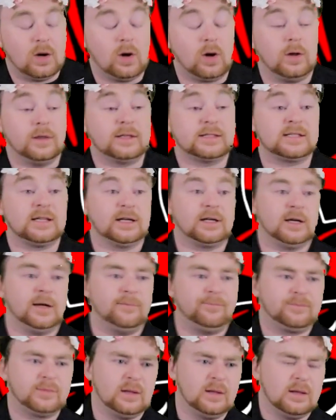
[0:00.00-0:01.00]
Oh, that's like
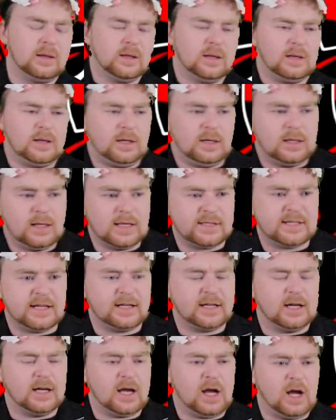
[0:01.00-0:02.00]
a, that's
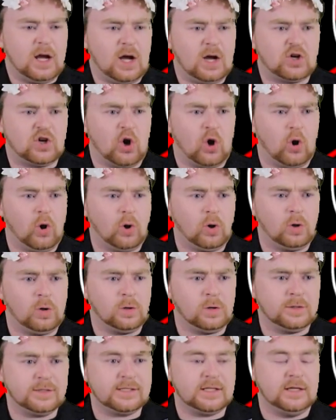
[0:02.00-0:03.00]
like a, a,
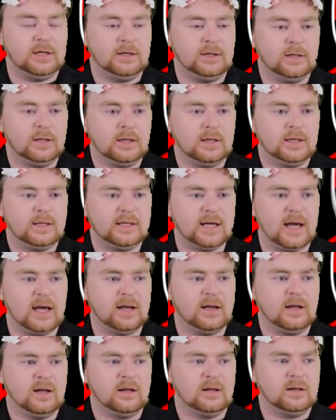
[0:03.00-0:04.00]
cold,
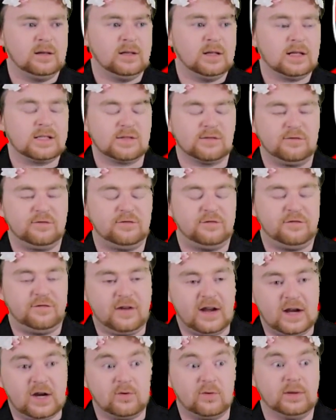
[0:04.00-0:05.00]
yet that's a
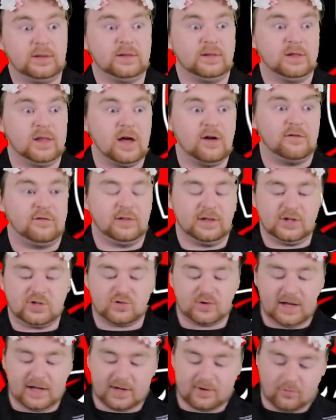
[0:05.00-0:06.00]
very lovely
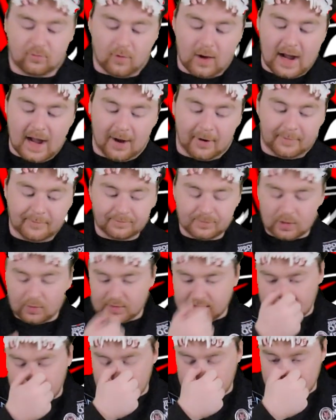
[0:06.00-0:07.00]
drink. Wow.
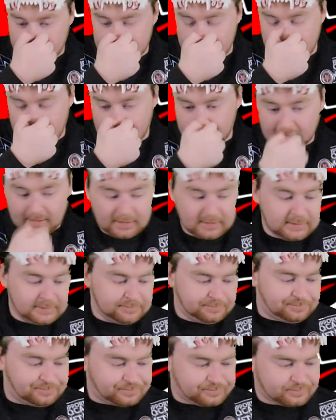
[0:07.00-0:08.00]
Okay. Yeah.
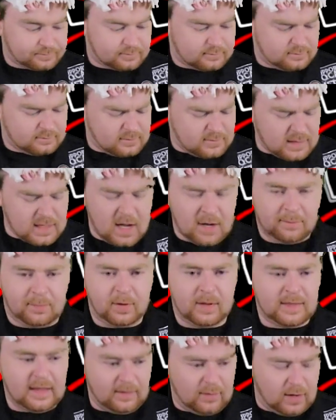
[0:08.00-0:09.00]
I'm
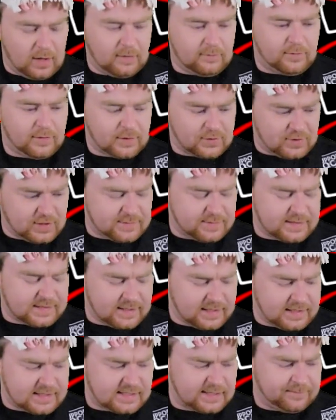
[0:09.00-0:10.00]
putting that on for the Christmas
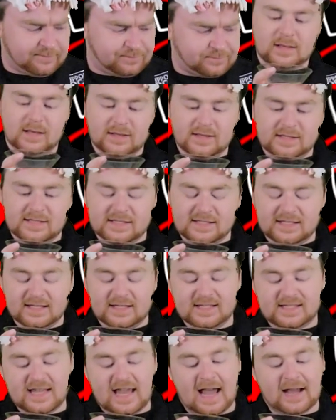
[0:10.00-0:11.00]
list. This is
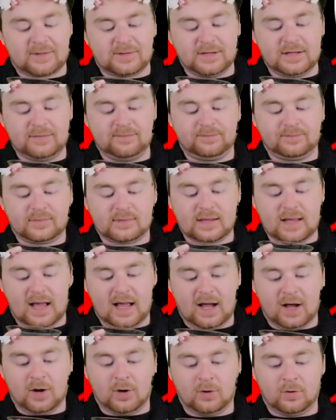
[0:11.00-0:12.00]
exactly
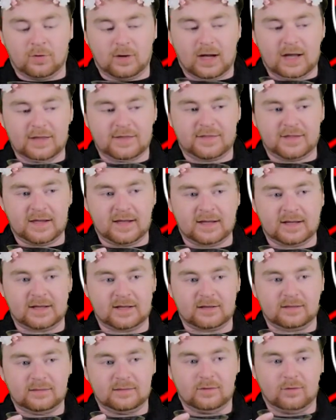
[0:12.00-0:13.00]
how I
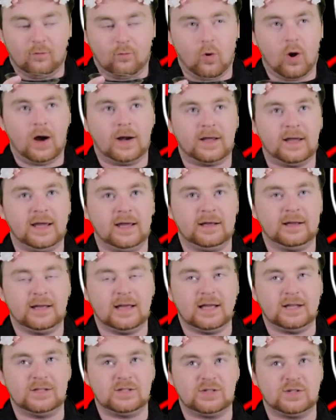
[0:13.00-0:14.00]
think walking
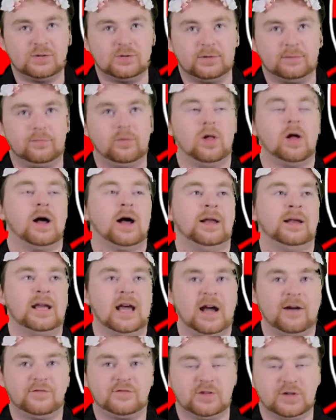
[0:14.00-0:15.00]
into LeBlanc
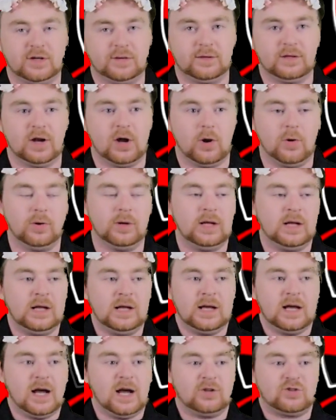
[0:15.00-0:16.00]
after, you know,
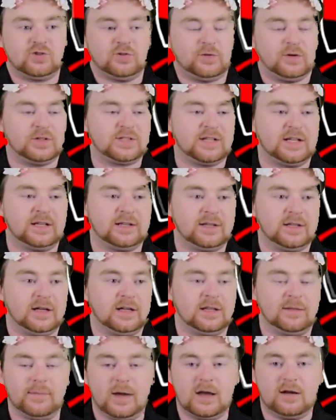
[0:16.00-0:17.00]
uh, traversing
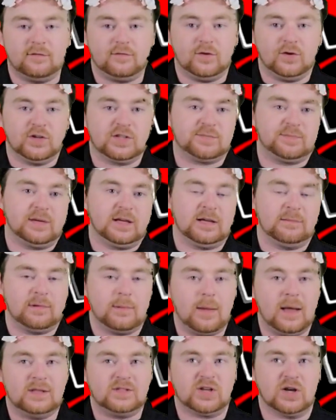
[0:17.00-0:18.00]
the, the metaverse, be it
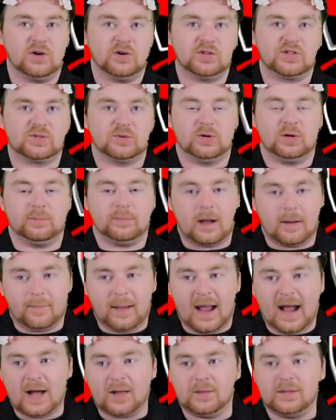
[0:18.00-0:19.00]
Mementos or a,
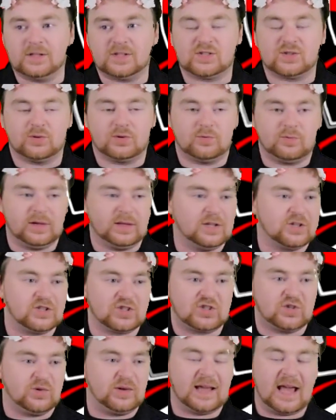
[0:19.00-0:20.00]
palace or really
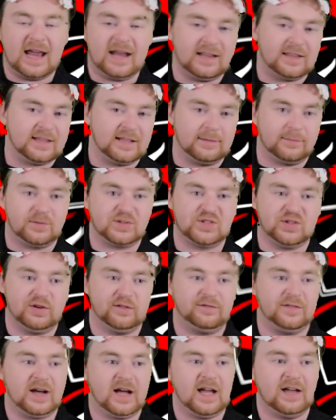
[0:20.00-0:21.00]
just doing anything in
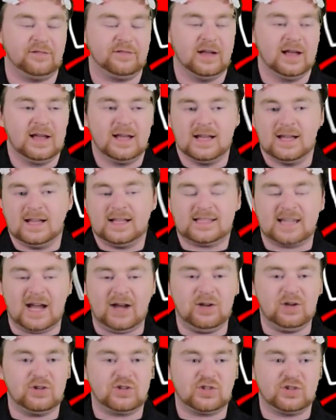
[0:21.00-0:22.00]
Persona 5. It's
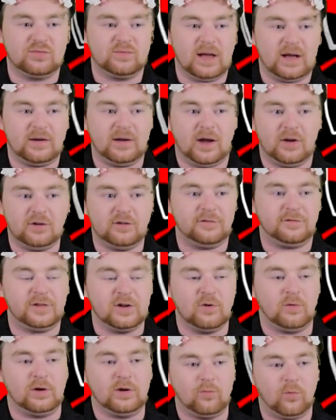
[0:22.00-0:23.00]
how you should uh, how you
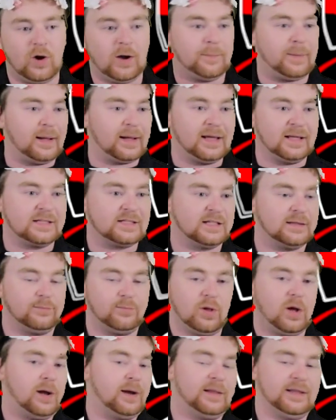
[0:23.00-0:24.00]
feel when you walk back into
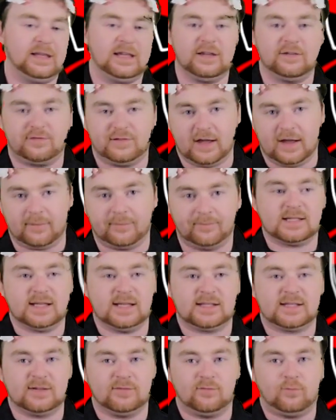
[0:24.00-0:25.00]
LeBlanc in the evening.
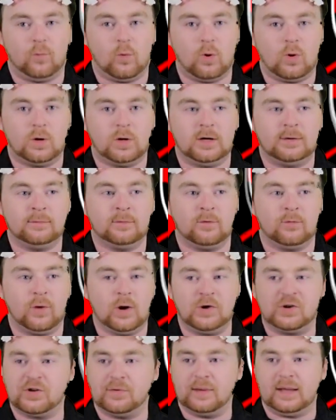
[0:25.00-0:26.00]
It's a warm,
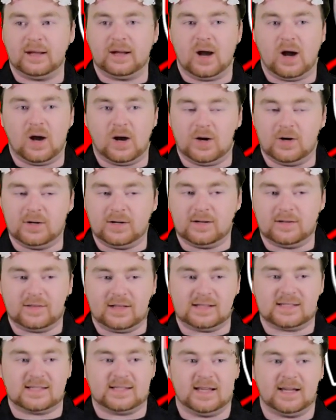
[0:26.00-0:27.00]
welcoming hug
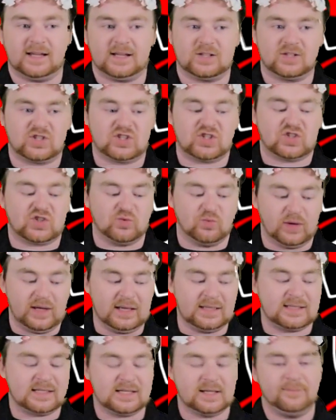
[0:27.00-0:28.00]
that's like
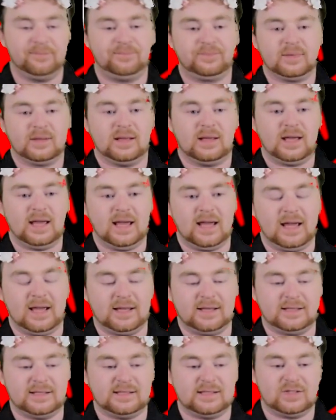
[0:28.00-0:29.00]
sweet
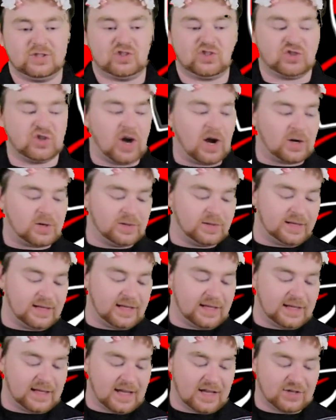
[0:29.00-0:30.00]
and
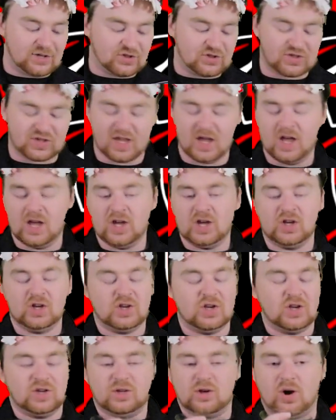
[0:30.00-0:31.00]
chocolatey and just,
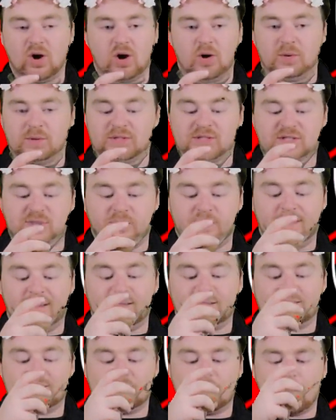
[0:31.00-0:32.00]
oh, it's so
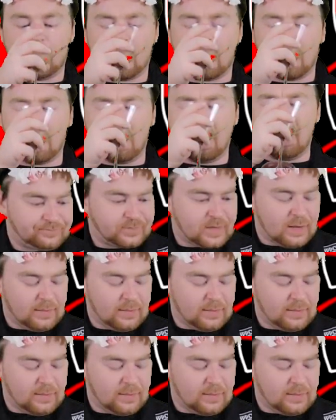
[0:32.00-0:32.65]
nice. Mm.